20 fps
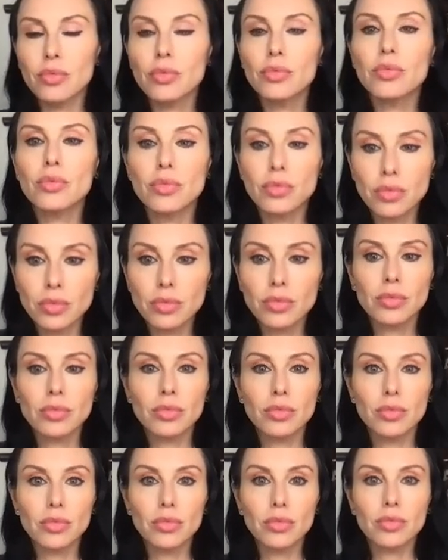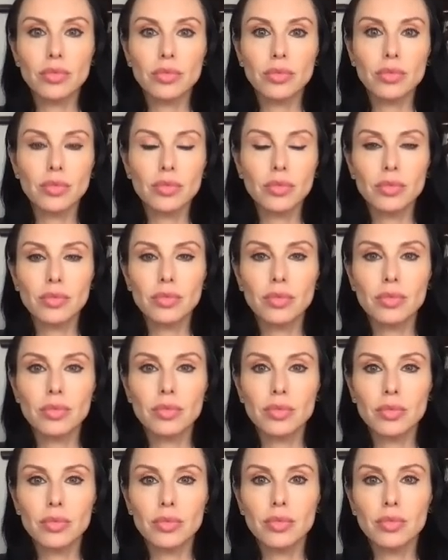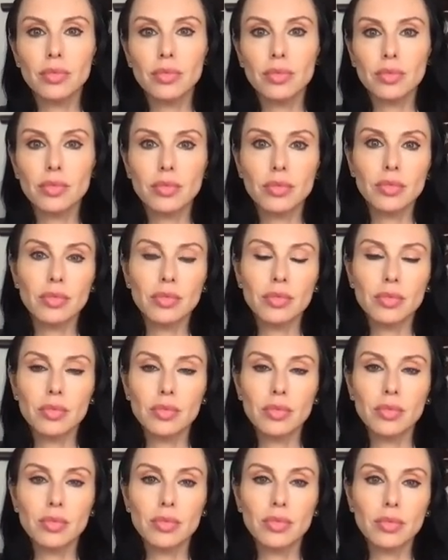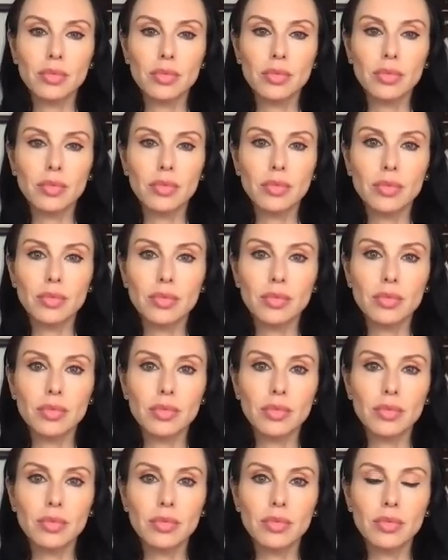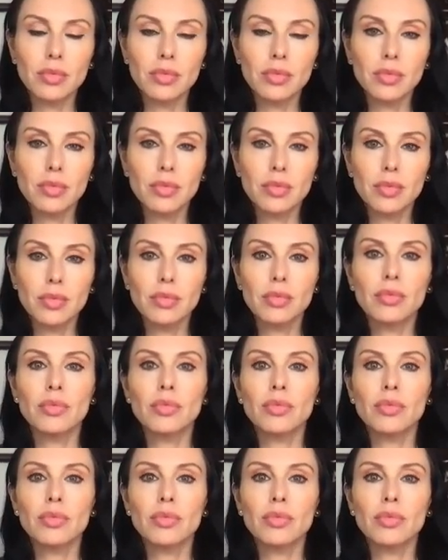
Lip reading: This person isn't speaking.